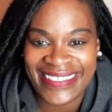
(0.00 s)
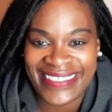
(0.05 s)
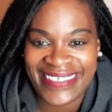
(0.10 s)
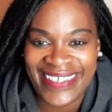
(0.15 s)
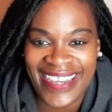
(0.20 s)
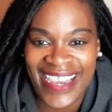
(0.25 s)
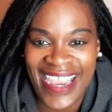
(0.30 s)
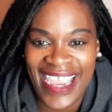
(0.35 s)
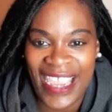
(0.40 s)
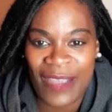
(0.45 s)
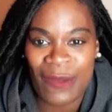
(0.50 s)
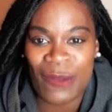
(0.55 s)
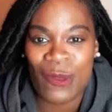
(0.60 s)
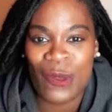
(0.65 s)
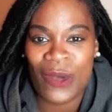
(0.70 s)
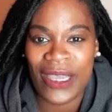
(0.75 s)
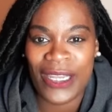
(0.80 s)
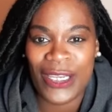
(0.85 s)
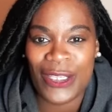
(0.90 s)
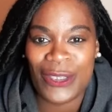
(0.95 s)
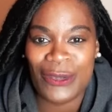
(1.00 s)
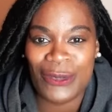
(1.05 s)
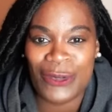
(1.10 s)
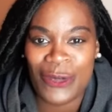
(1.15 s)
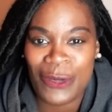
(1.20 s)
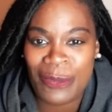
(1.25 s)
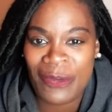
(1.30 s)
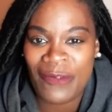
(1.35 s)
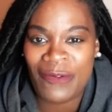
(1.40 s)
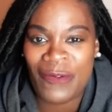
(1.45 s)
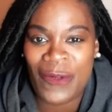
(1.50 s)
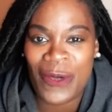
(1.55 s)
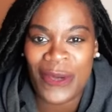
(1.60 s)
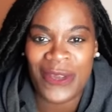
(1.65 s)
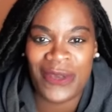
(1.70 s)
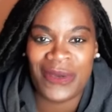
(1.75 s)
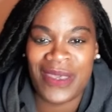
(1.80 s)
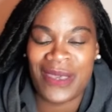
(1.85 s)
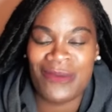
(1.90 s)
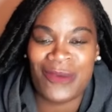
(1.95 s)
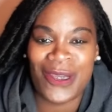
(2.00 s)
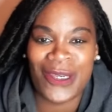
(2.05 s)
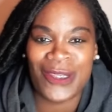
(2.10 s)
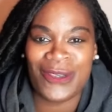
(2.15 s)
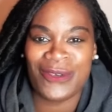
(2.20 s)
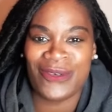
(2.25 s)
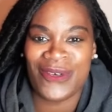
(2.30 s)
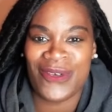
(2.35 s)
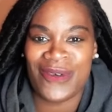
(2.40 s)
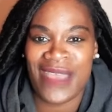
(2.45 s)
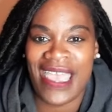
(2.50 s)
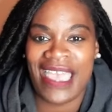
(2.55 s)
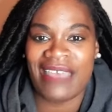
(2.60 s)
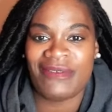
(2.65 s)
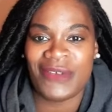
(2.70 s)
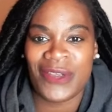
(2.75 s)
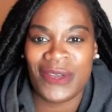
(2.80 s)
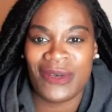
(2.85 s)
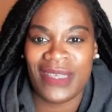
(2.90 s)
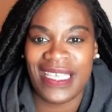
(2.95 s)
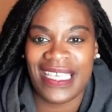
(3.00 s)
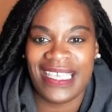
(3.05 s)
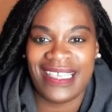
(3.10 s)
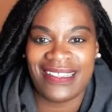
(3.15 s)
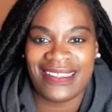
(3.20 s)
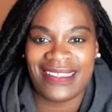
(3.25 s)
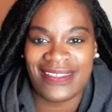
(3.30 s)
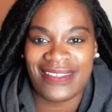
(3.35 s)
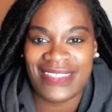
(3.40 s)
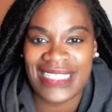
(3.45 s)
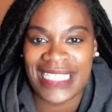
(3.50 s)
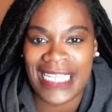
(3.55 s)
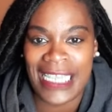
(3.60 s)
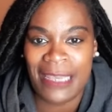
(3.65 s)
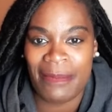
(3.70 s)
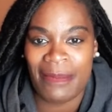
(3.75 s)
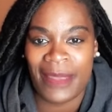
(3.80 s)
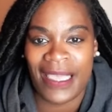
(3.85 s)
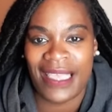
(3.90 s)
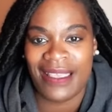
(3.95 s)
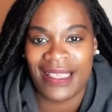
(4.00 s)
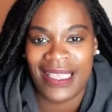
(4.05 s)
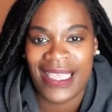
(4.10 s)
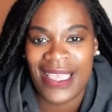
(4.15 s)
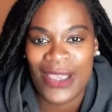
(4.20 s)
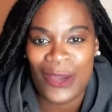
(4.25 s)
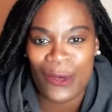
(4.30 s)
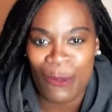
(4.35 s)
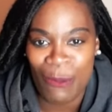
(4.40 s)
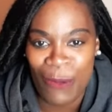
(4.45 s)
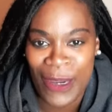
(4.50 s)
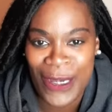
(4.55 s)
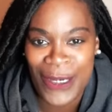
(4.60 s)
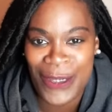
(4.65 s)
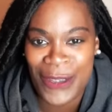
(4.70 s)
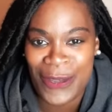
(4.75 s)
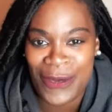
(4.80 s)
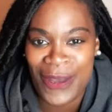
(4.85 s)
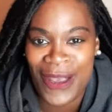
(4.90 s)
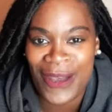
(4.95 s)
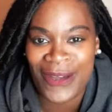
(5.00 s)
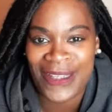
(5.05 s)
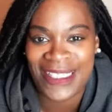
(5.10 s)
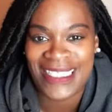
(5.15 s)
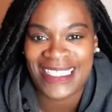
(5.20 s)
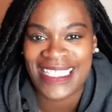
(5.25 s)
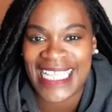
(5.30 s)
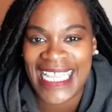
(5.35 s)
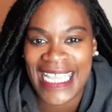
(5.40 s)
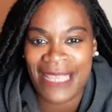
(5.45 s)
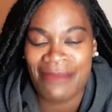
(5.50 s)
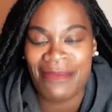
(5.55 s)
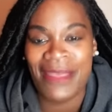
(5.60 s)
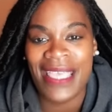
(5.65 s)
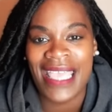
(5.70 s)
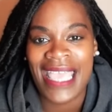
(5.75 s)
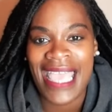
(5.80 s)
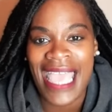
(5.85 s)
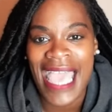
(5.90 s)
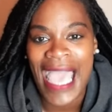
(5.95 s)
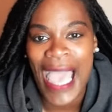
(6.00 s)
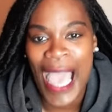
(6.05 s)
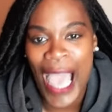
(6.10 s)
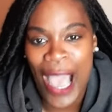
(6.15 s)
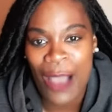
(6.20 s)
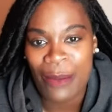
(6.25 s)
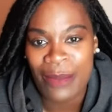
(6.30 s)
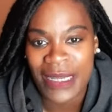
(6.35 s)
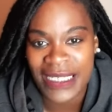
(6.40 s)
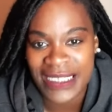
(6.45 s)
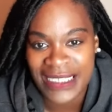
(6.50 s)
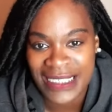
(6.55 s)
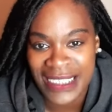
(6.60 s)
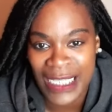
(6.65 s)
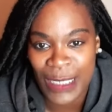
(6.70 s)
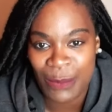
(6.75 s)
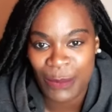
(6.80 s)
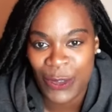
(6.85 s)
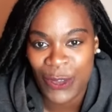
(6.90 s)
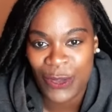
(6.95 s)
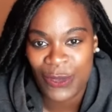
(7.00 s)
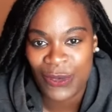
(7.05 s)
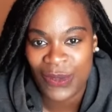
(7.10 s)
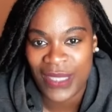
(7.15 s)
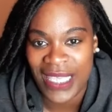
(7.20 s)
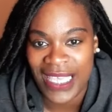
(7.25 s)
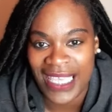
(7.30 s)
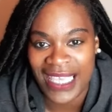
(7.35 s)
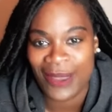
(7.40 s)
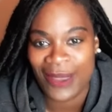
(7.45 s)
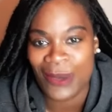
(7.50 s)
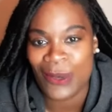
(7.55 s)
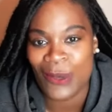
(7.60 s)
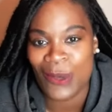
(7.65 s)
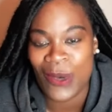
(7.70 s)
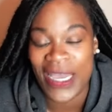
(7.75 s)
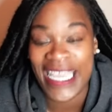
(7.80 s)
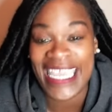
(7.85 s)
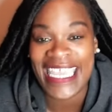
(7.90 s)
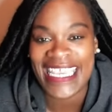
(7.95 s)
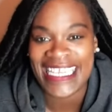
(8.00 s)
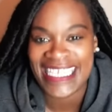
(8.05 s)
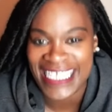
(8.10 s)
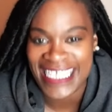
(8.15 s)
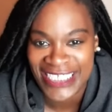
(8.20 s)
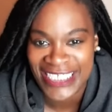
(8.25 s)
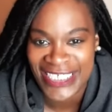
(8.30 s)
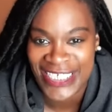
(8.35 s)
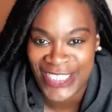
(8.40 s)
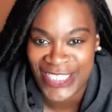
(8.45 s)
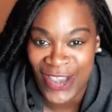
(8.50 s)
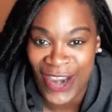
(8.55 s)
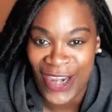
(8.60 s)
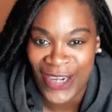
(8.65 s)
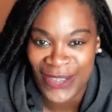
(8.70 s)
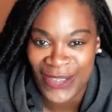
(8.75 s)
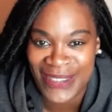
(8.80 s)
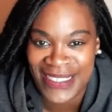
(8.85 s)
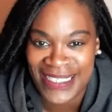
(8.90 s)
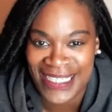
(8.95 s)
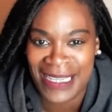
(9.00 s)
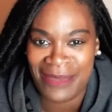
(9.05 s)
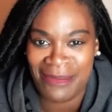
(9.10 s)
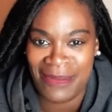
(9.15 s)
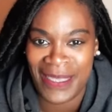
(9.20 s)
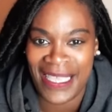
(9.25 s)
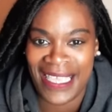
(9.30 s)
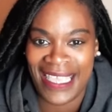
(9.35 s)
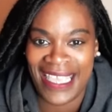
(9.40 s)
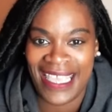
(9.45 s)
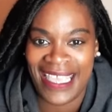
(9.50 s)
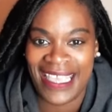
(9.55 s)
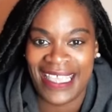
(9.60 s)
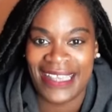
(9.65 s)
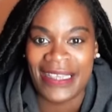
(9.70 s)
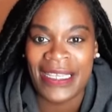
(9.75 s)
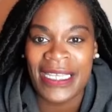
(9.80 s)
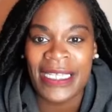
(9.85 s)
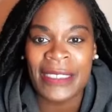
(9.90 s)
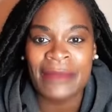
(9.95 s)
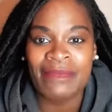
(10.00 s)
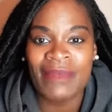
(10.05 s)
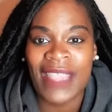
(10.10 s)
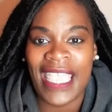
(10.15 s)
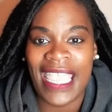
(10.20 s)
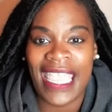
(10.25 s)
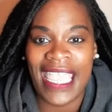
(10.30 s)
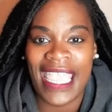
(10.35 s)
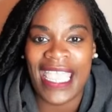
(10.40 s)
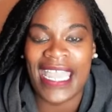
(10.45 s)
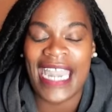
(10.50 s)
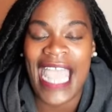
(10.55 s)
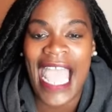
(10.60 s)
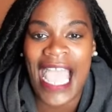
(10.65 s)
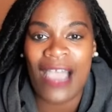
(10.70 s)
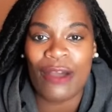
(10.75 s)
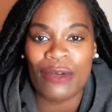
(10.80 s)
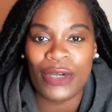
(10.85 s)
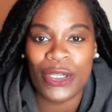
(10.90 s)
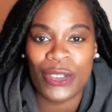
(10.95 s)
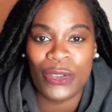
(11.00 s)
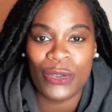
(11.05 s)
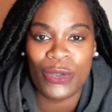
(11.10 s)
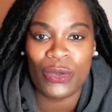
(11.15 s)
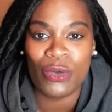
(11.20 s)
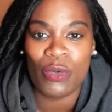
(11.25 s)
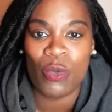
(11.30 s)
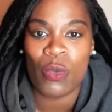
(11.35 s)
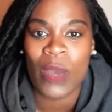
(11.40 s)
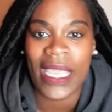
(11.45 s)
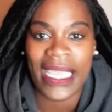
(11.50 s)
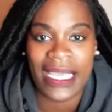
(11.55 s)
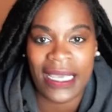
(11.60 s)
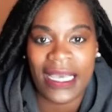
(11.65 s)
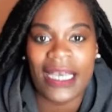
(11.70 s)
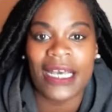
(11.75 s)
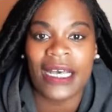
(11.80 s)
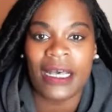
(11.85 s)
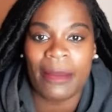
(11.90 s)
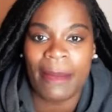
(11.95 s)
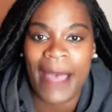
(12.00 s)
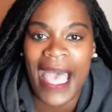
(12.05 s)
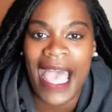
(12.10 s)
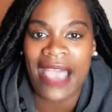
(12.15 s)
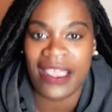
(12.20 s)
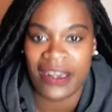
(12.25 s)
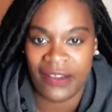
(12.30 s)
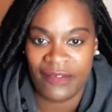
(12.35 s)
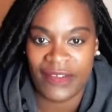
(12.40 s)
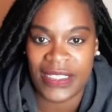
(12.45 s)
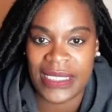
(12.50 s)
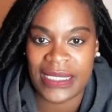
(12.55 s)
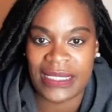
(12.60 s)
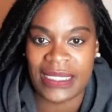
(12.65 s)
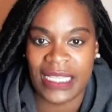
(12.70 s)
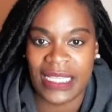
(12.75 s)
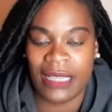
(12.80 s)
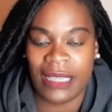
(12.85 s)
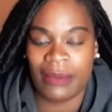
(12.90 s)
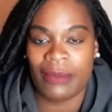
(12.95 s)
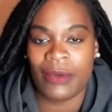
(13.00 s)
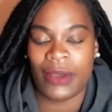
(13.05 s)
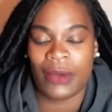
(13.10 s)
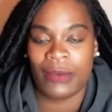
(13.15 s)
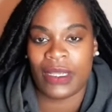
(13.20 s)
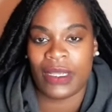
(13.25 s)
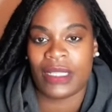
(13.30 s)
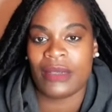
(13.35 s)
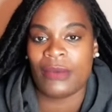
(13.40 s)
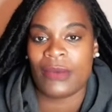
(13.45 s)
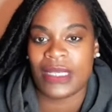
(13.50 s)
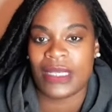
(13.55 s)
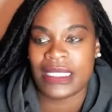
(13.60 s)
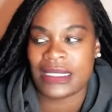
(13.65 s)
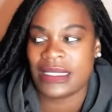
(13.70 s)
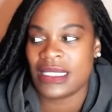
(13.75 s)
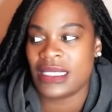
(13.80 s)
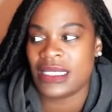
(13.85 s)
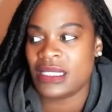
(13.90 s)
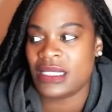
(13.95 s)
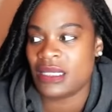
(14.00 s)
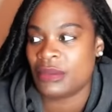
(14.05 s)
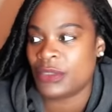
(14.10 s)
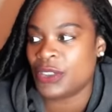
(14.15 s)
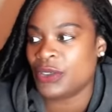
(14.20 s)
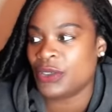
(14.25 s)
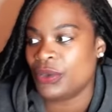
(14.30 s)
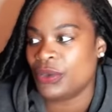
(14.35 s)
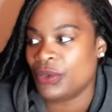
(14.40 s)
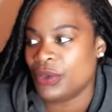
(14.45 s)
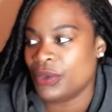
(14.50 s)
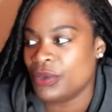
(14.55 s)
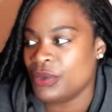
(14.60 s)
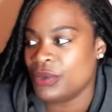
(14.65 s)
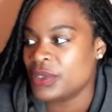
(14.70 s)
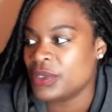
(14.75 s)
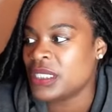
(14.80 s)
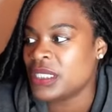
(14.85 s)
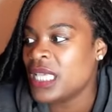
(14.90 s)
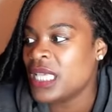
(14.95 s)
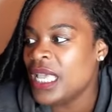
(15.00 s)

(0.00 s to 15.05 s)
All right. What do you do before you eat? What do you do after you eat? Sleeping. When do you go to sleep? How much sleep do you get? What conditions are you sleeping in? And how do you wake up out of a sleep? What system do you use?